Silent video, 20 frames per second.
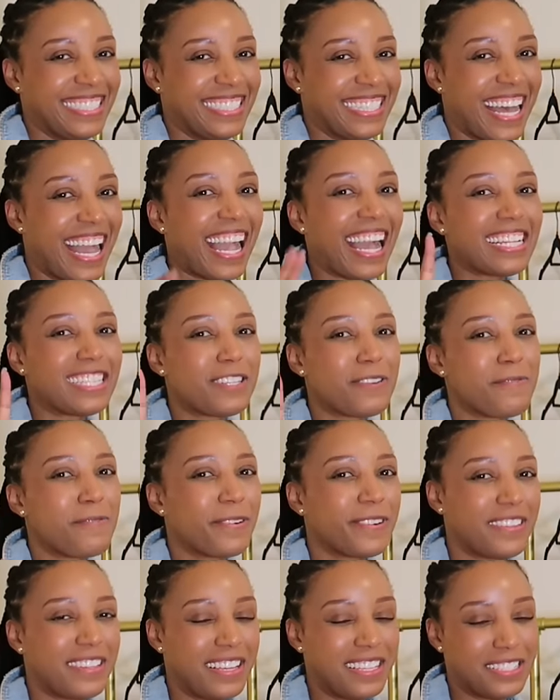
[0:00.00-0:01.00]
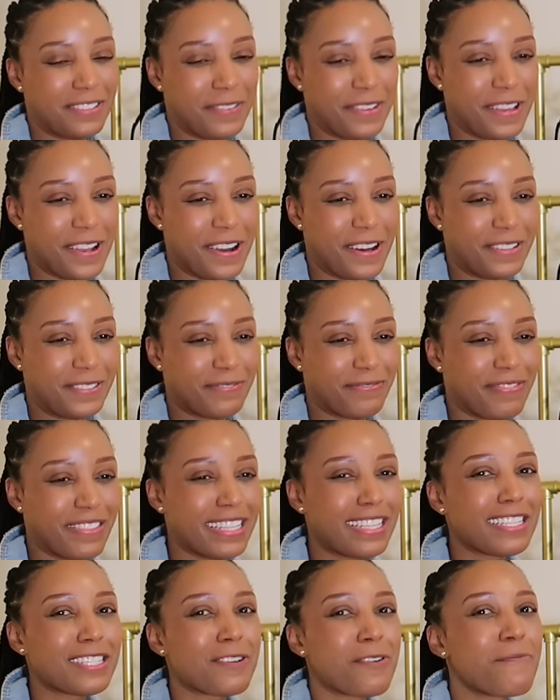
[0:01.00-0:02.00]
I got two more things for y'all.
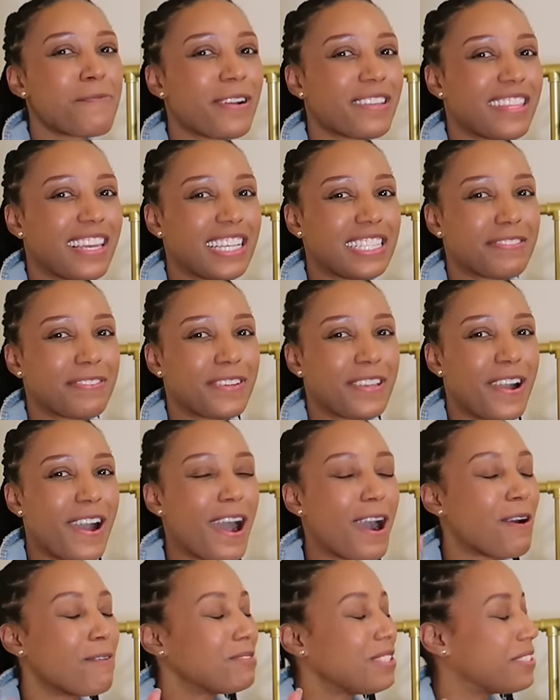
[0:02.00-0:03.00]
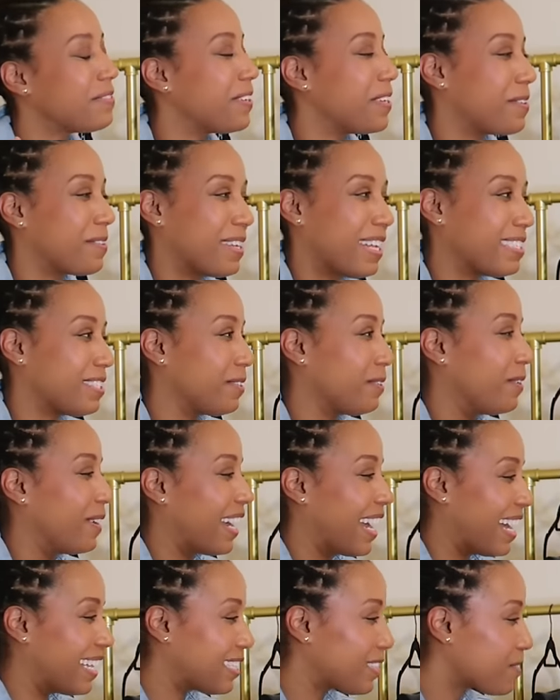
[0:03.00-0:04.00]
Two more things for y'all. I hope this video not too long. I
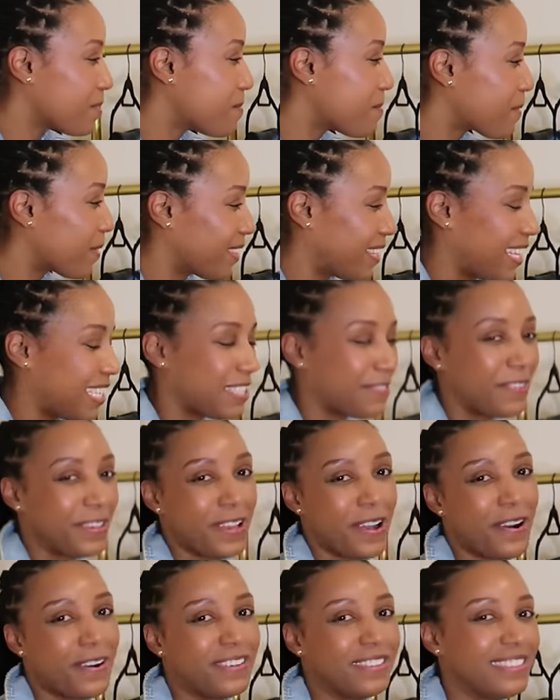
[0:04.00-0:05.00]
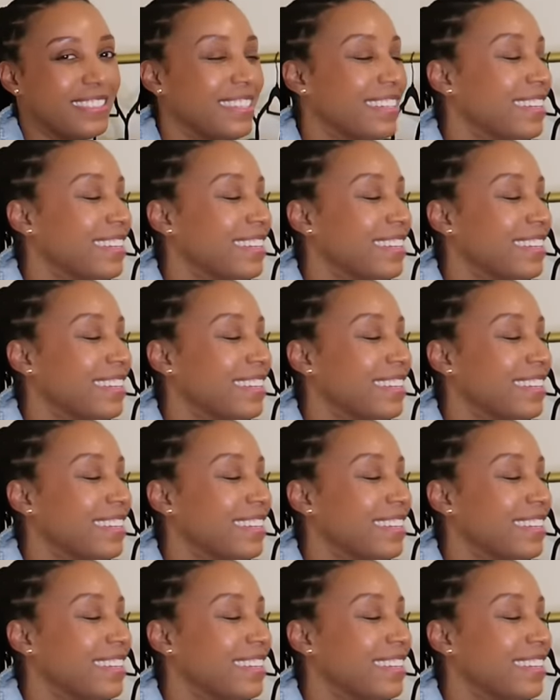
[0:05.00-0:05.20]
got two more things for y'all.